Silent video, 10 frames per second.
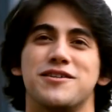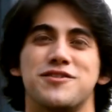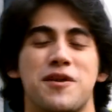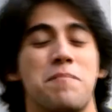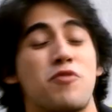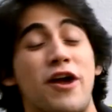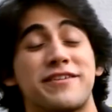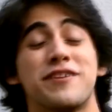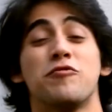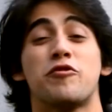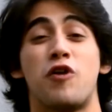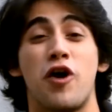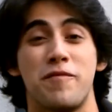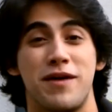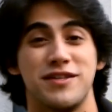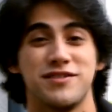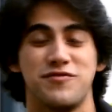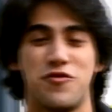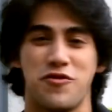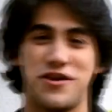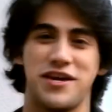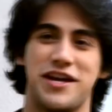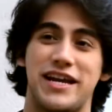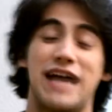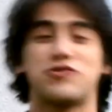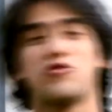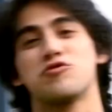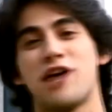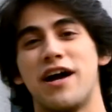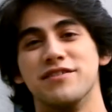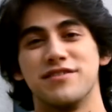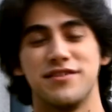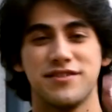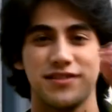some practical requirements for the natural sciences